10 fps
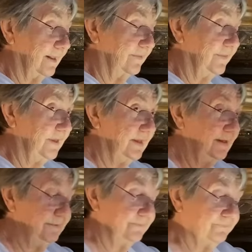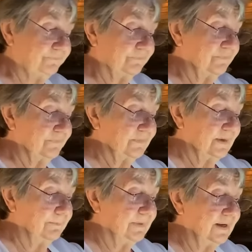the
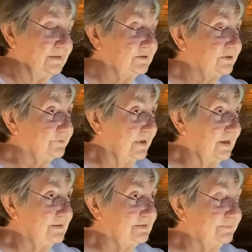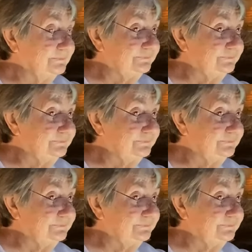mind strays,